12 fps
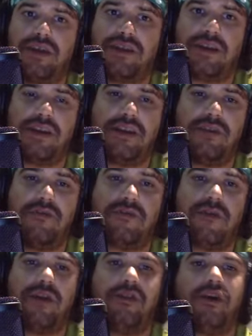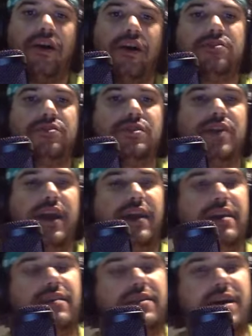that's getting you around
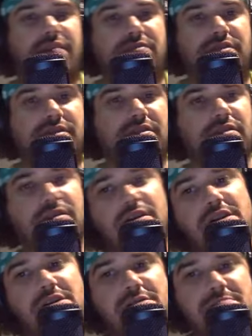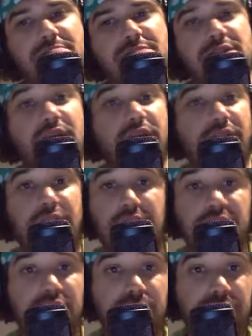180,000.
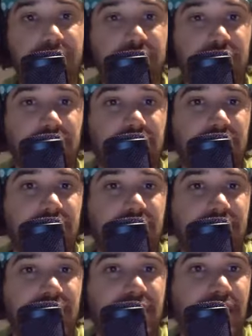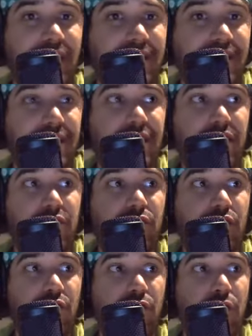It'll be interesting to see. I think it'll
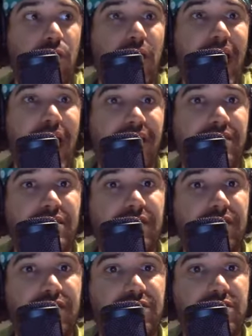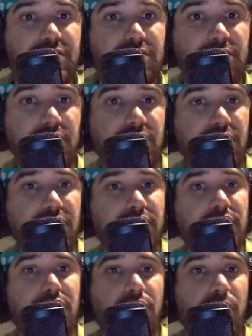go active this Tuesday,
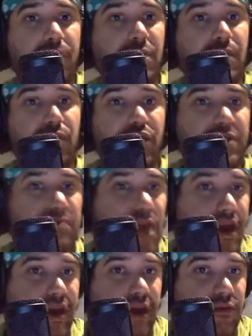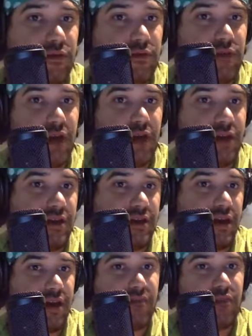so I'm gonna break mine out, and
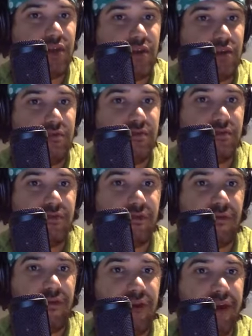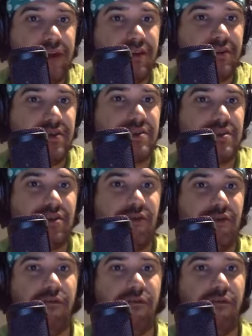I'm gonna find this little